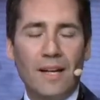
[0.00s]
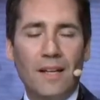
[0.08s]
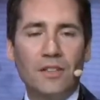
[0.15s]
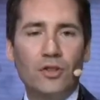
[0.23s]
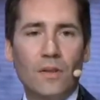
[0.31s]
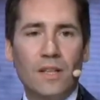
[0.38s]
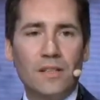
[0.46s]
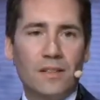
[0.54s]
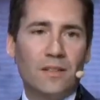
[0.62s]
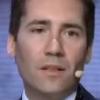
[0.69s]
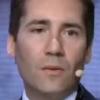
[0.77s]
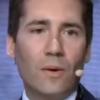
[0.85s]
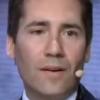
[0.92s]
insurance,
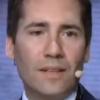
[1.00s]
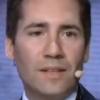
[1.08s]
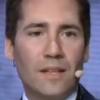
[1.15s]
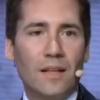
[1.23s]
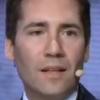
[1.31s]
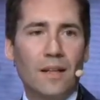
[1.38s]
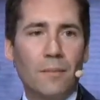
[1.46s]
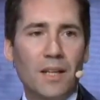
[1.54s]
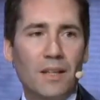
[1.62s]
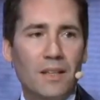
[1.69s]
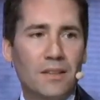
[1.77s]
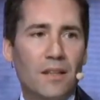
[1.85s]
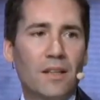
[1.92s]
warranties and
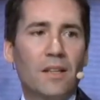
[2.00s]
indemnities.